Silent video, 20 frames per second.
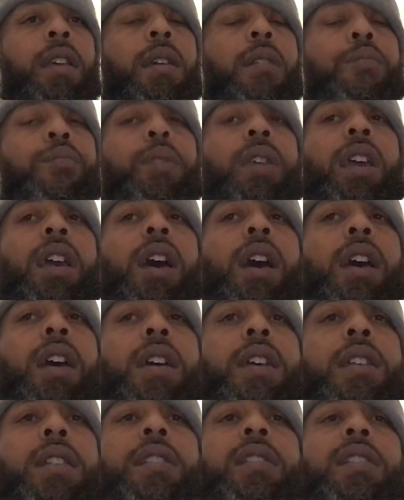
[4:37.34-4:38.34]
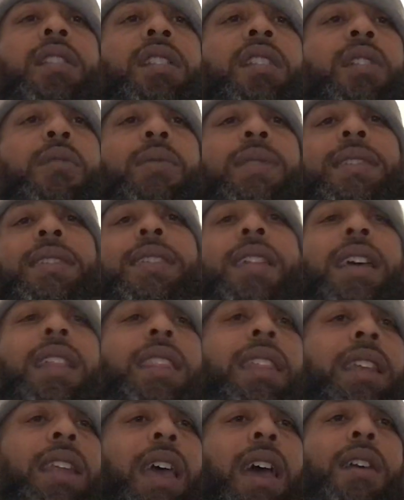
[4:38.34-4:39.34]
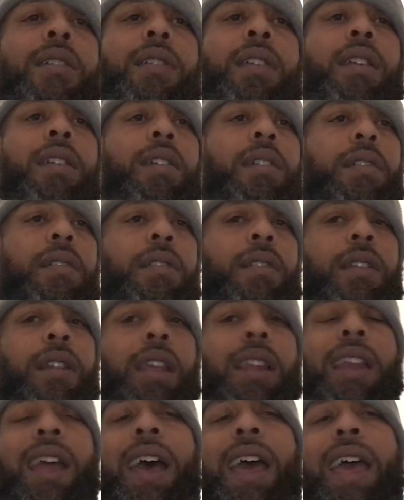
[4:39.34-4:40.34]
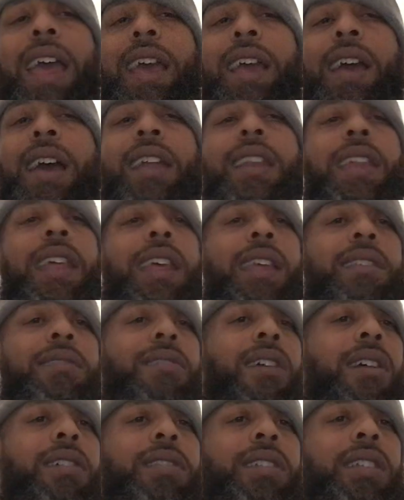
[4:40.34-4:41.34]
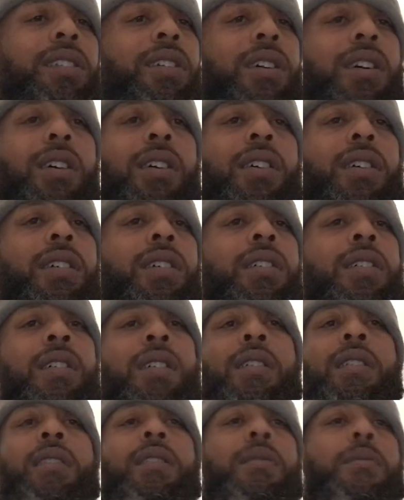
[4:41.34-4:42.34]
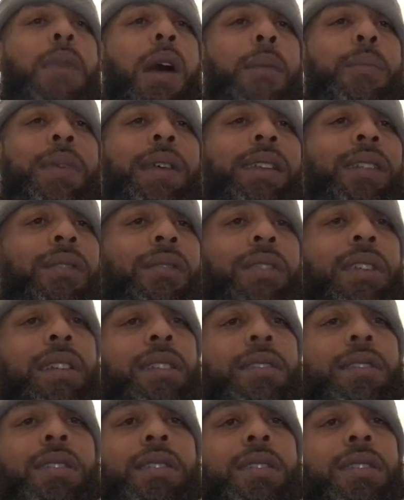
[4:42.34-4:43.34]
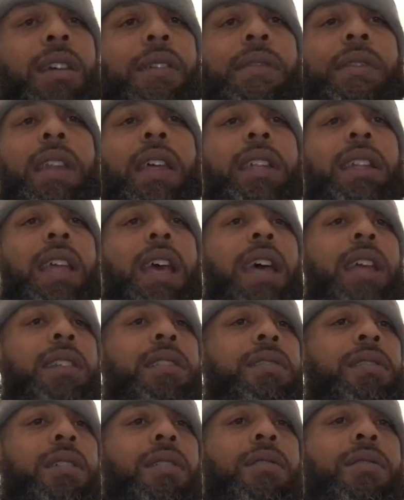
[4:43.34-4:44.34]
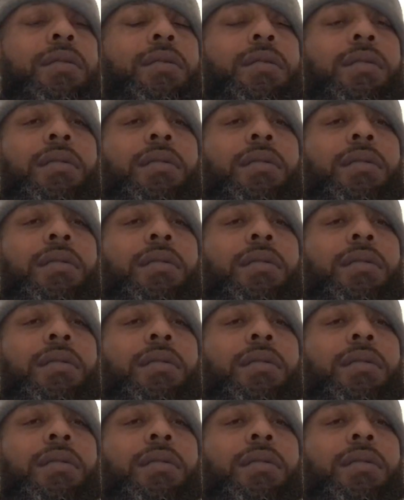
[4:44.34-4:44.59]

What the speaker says: because there was nothing out here. And I had kind of exhausted all my benefits and stuff like that. So